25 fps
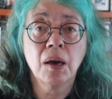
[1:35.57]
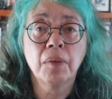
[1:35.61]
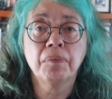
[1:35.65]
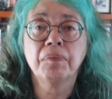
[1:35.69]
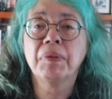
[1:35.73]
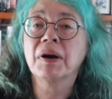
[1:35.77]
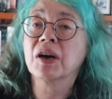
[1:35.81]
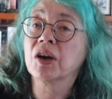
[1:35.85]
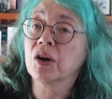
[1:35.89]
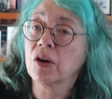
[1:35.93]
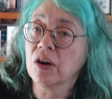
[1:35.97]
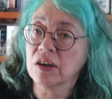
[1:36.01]

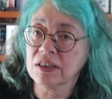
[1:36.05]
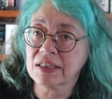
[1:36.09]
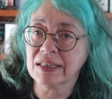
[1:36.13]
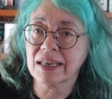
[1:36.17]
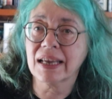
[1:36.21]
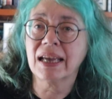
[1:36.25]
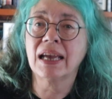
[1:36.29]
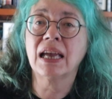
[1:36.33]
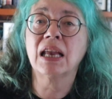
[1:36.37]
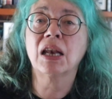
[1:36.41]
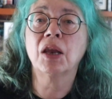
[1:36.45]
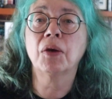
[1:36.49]
but got
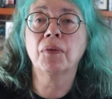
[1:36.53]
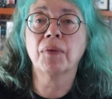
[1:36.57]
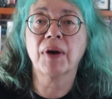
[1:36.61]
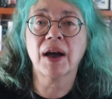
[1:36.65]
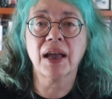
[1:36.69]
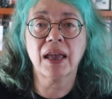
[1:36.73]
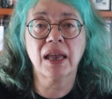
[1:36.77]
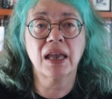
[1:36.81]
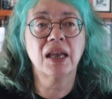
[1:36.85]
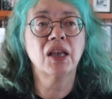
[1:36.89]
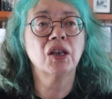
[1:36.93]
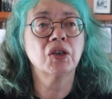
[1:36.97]

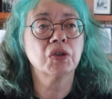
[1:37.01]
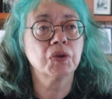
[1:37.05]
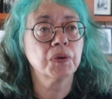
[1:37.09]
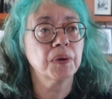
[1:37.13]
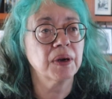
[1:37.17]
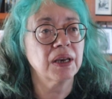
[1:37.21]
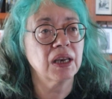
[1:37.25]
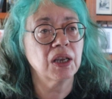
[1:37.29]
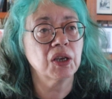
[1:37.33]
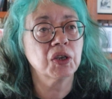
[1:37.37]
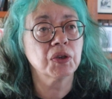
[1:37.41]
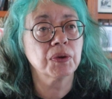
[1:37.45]
anyway in
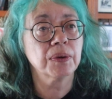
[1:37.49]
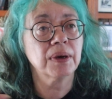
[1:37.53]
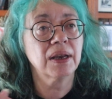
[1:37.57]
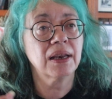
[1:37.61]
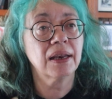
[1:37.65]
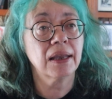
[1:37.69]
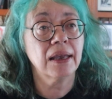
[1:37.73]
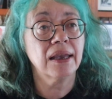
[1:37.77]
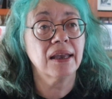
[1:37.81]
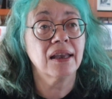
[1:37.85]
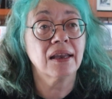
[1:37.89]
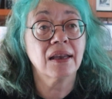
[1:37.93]

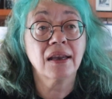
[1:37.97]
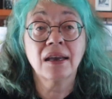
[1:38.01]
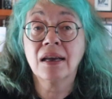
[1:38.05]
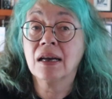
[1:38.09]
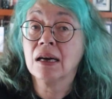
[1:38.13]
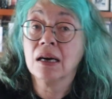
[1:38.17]
2020.